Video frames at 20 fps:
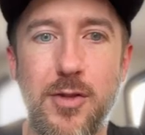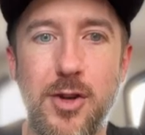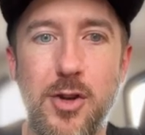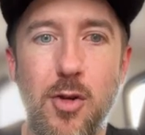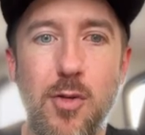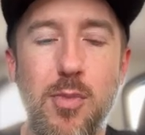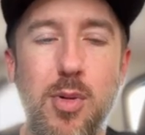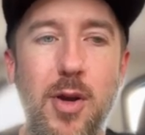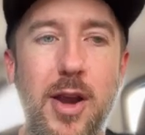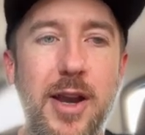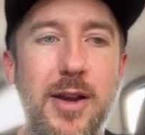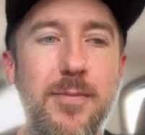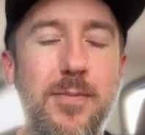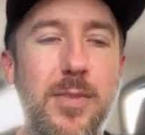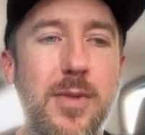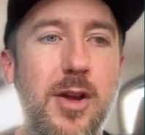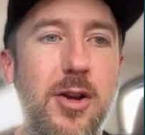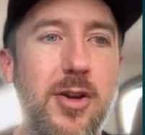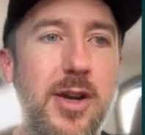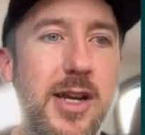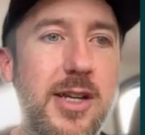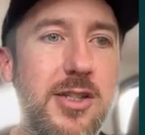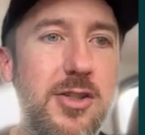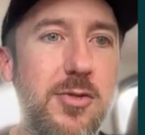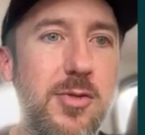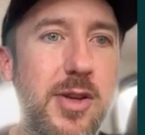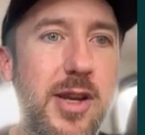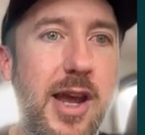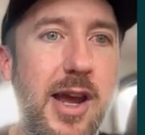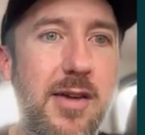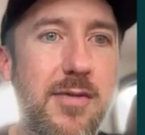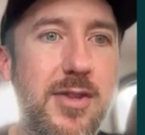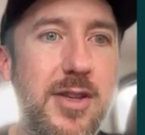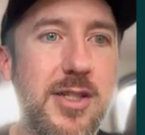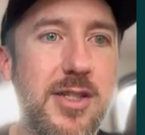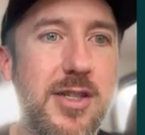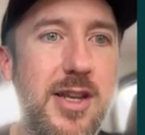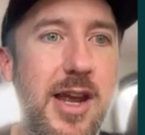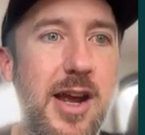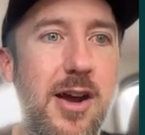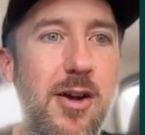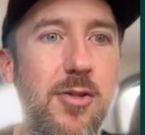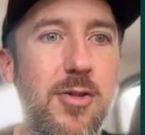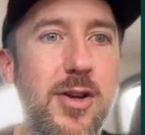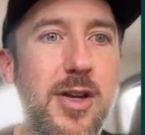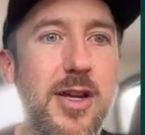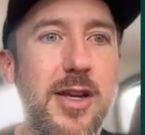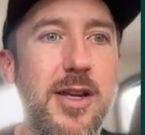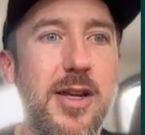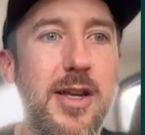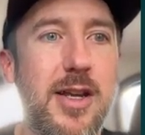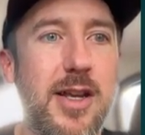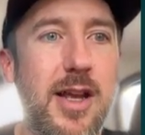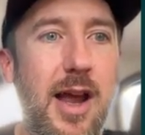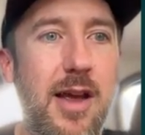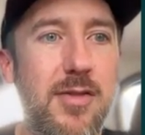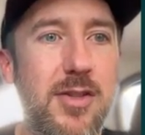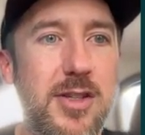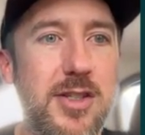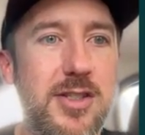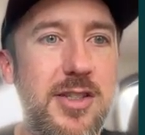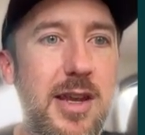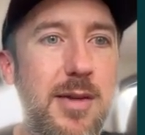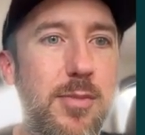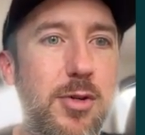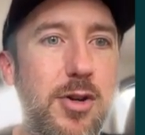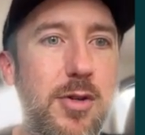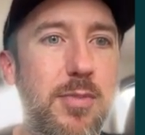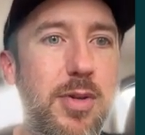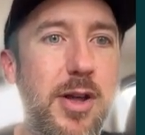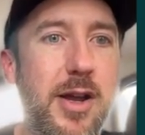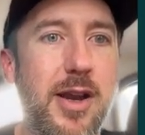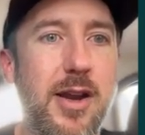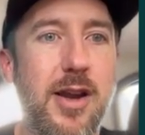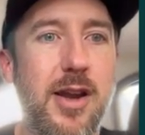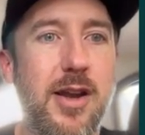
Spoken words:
your brand. Okay, so we have this now. I have this sample compliant